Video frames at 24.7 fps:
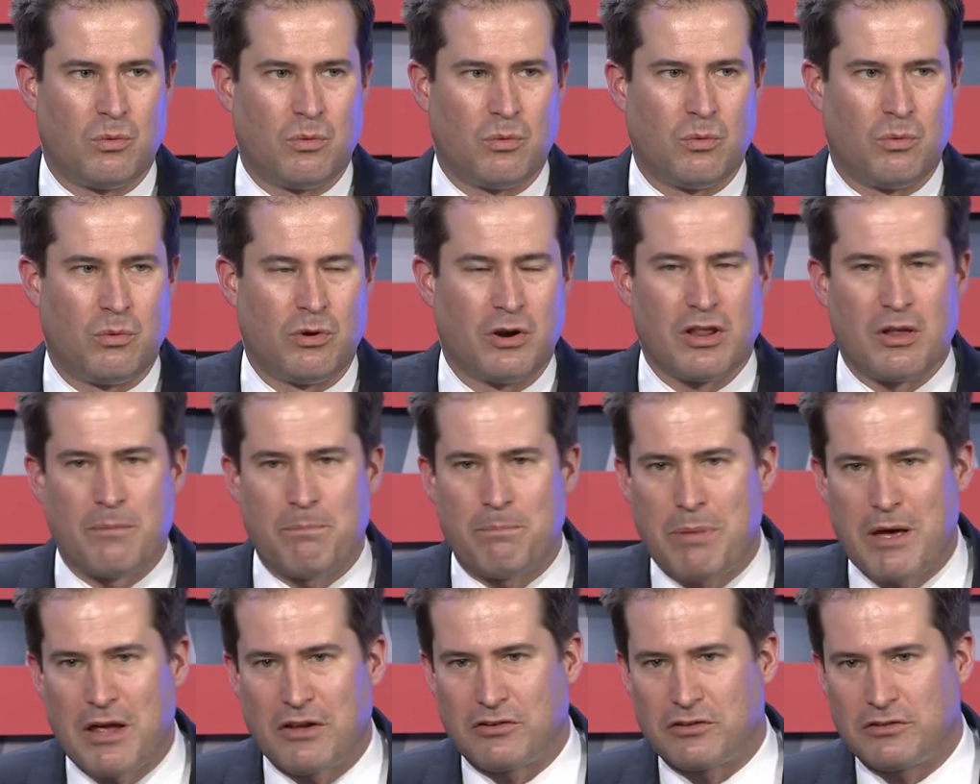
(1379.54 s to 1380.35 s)
One of the
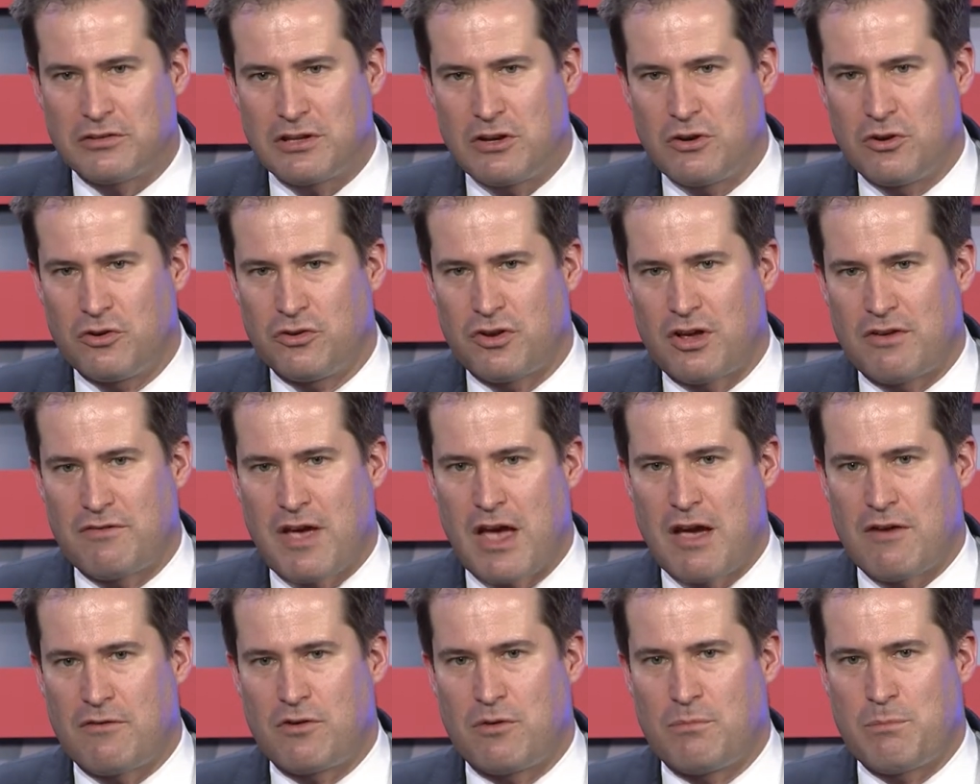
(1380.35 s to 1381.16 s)
best leaders I've
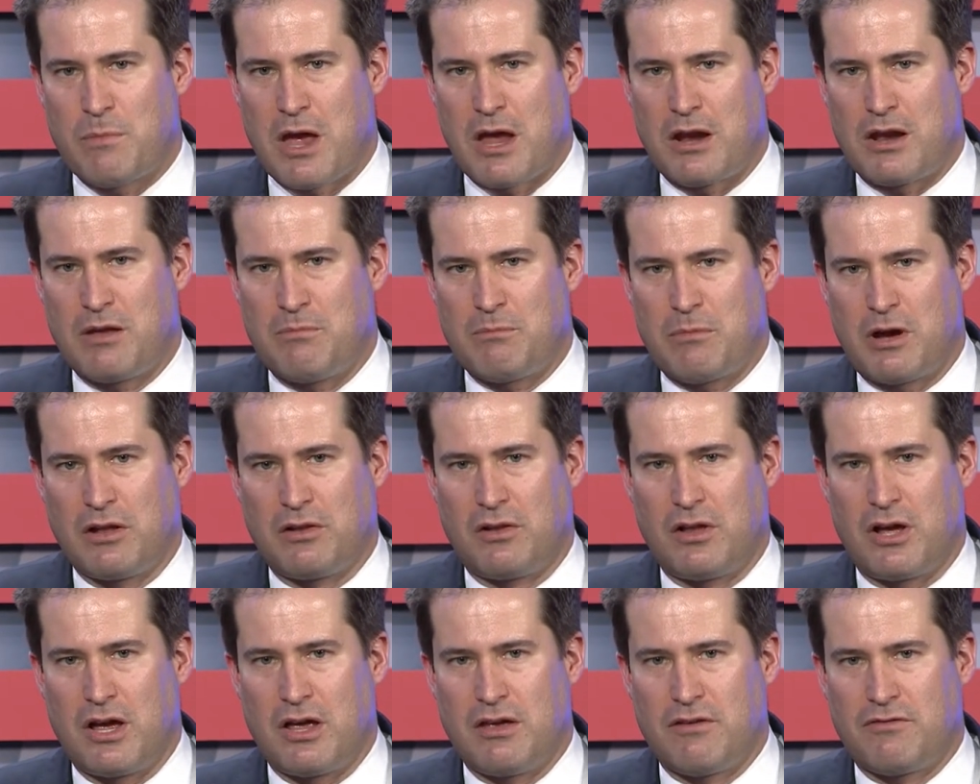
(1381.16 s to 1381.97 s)
ever met in my
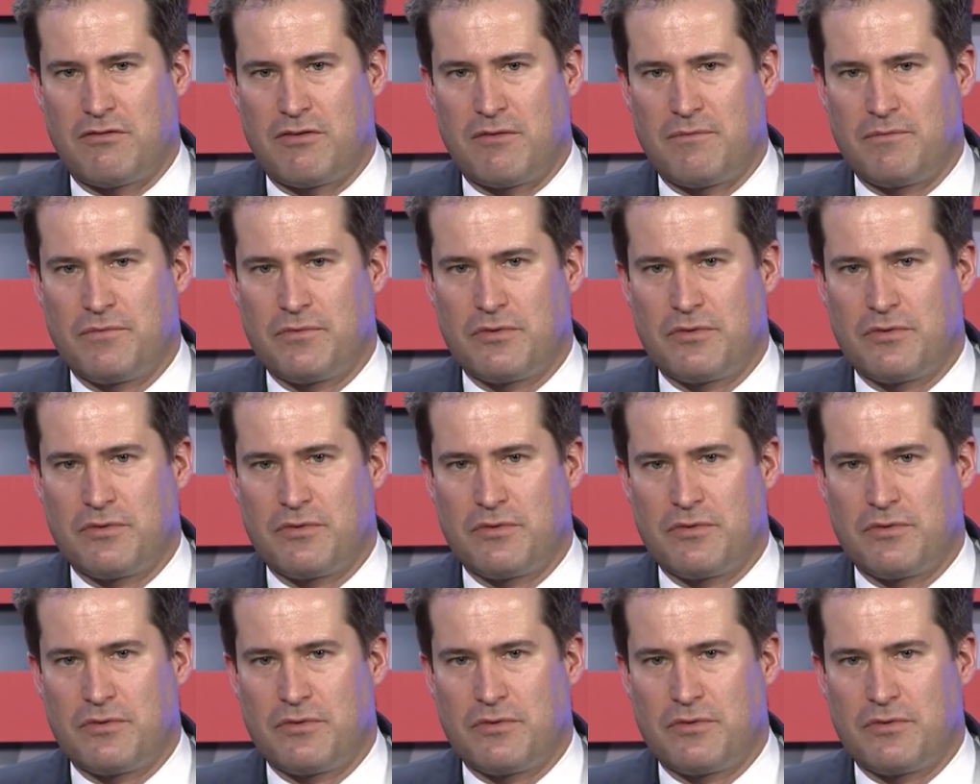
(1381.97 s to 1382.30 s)
life